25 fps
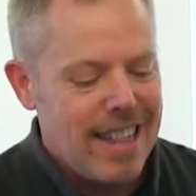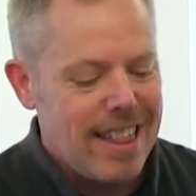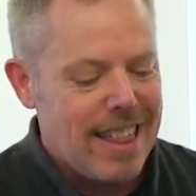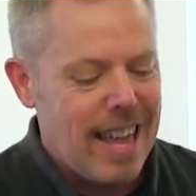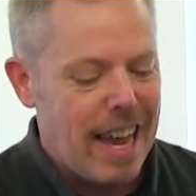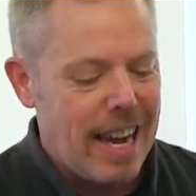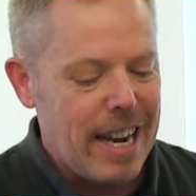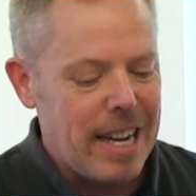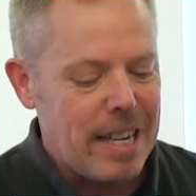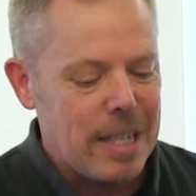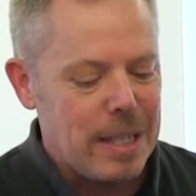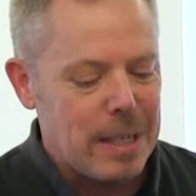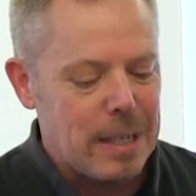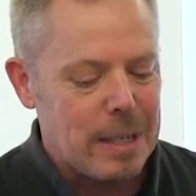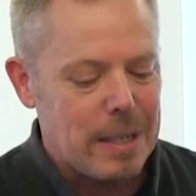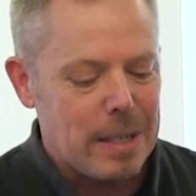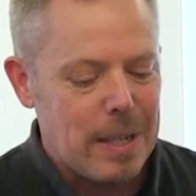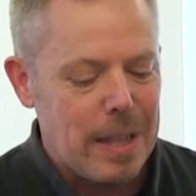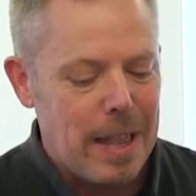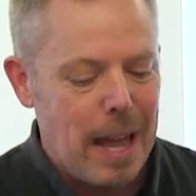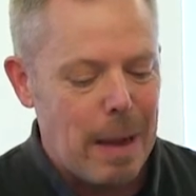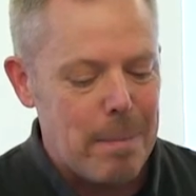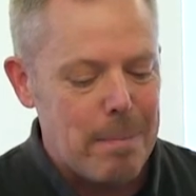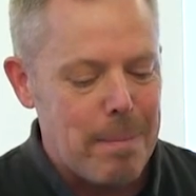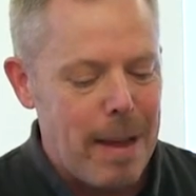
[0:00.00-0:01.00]
that
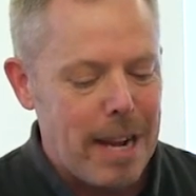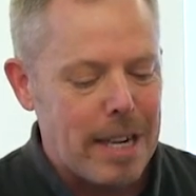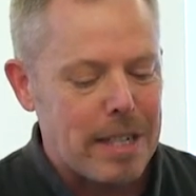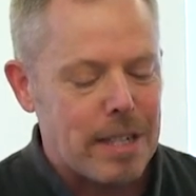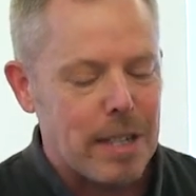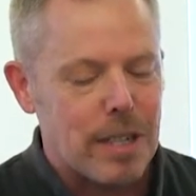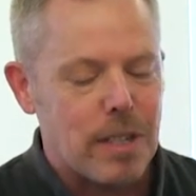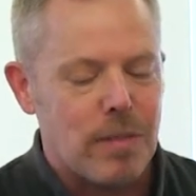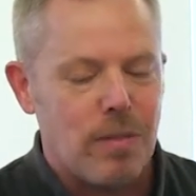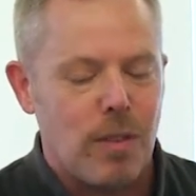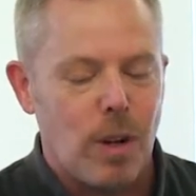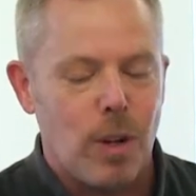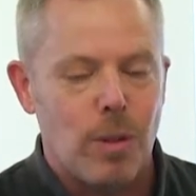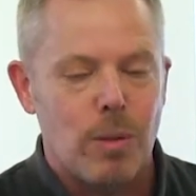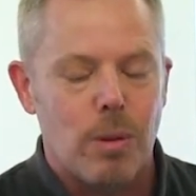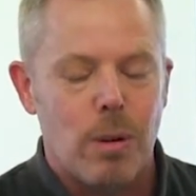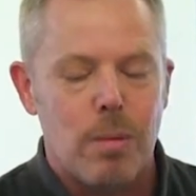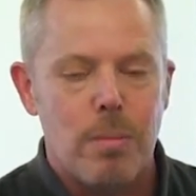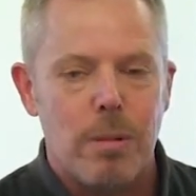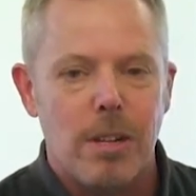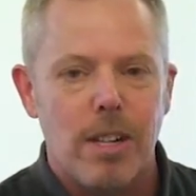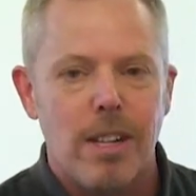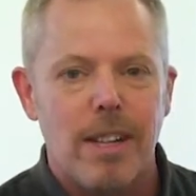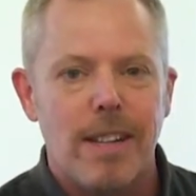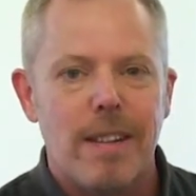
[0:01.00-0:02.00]
is that makes us
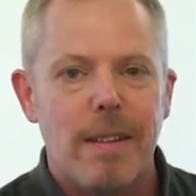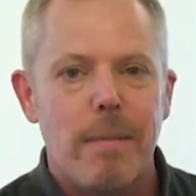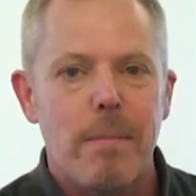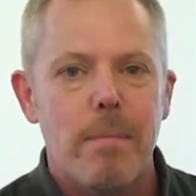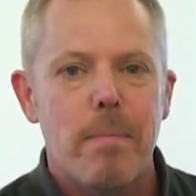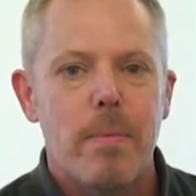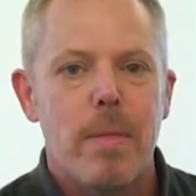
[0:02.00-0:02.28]
vulnerable,